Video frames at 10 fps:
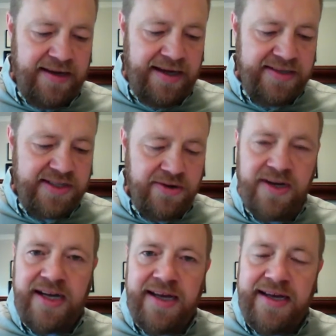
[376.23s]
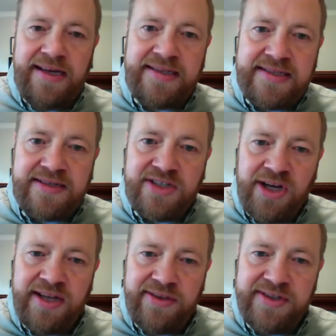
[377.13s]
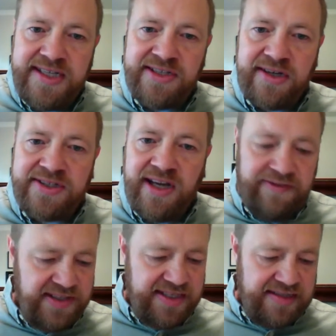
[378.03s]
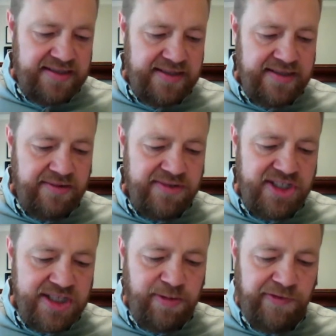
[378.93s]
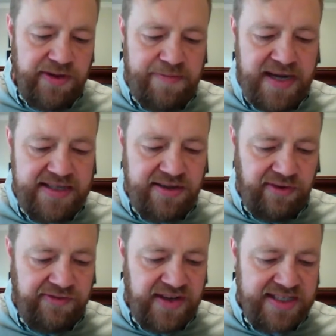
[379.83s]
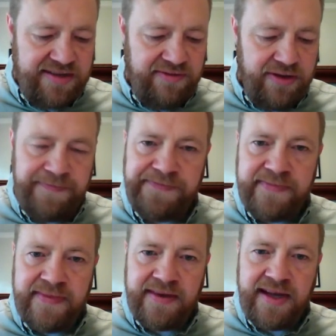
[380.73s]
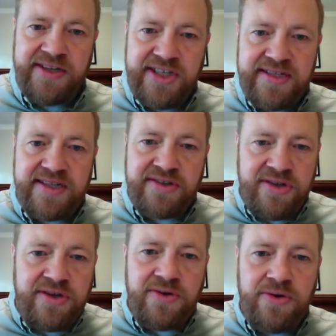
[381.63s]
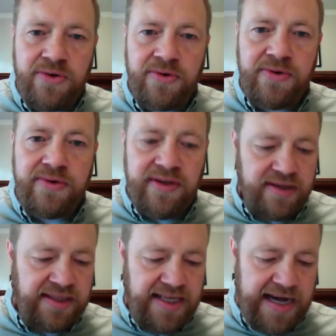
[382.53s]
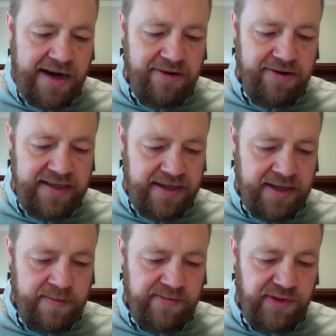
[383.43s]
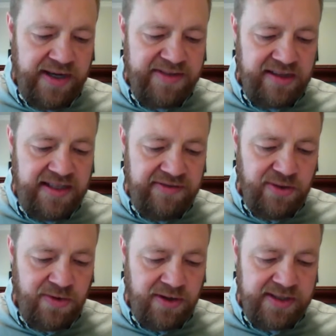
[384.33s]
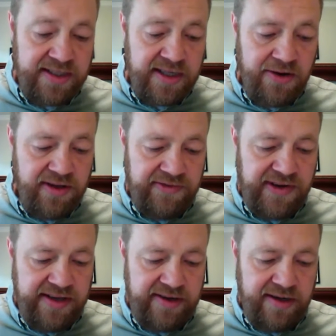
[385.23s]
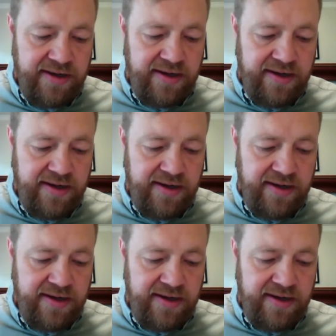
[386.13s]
And so it's John 13 starts off, it says, it was just before the Passover festival. And Jesus knew that the hour had come for him to leave the world and to go to the Father.